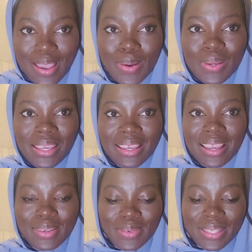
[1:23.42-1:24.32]
Okay,
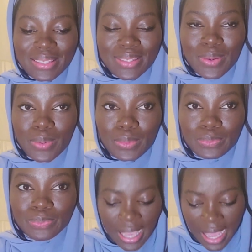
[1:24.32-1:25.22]
anyway, so
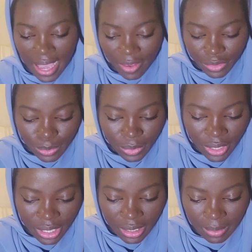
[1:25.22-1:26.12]
yeah, I have to
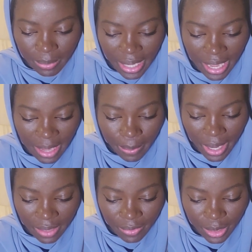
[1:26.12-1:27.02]
bring my
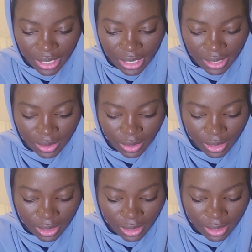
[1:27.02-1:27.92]
iPad for this
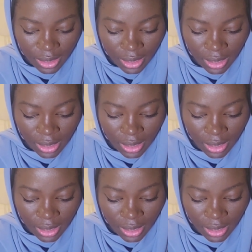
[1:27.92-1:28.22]
because